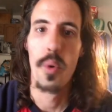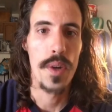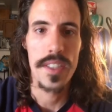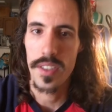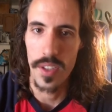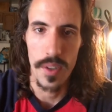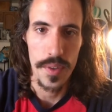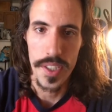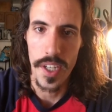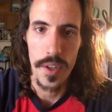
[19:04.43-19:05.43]
We still don't
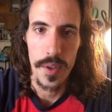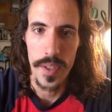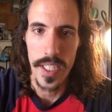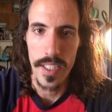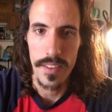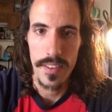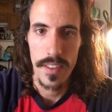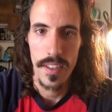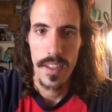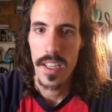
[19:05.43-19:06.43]
really know who he is,
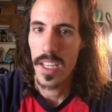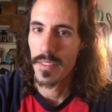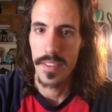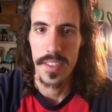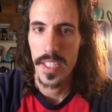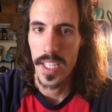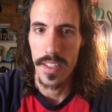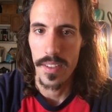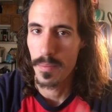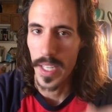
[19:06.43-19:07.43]
if this
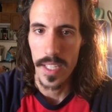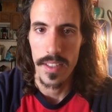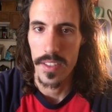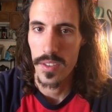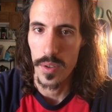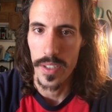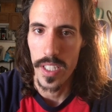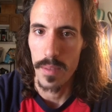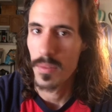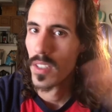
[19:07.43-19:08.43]
kid is making this story
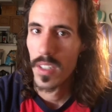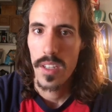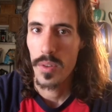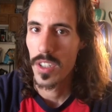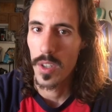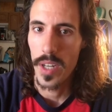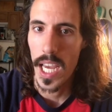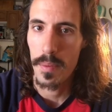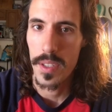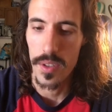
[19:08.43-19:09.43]
up. We don't know what
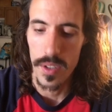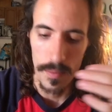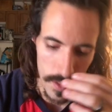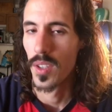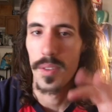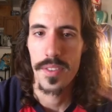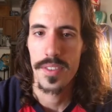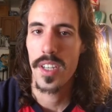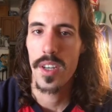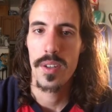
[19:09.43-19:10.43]
happened to him. So the
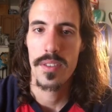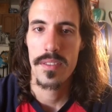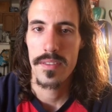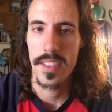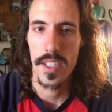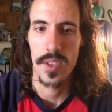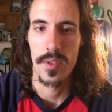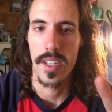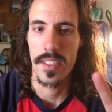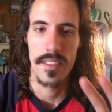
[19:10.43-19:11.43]
show, Castle
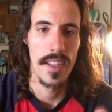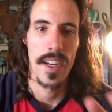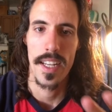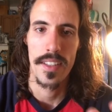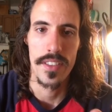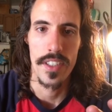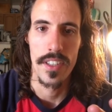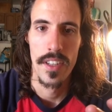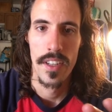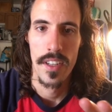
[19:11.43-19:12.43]
Rock, does not answer
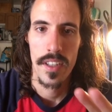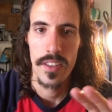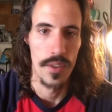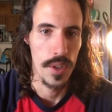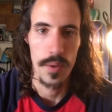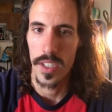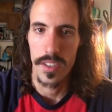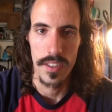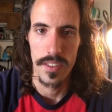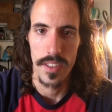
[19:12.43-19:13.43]
the only
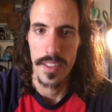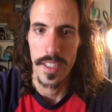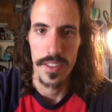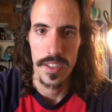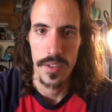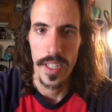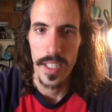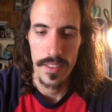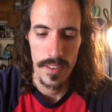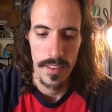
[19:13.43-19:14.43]
questions it dares to
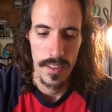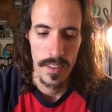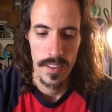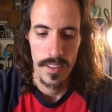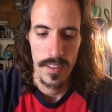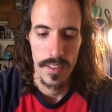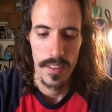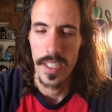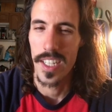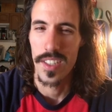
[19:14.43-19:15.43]
raise
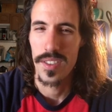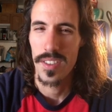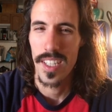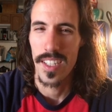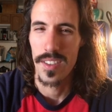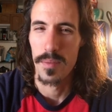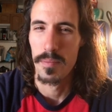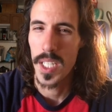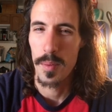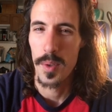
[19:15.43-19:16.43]
in its
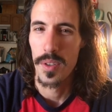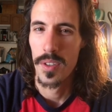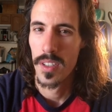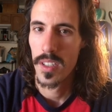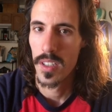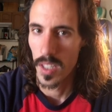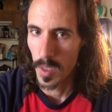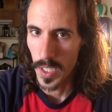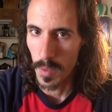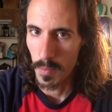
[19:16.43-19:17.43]
minimal,
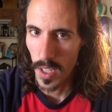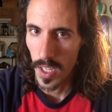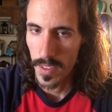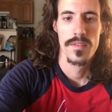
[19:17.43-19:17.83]
limited plot.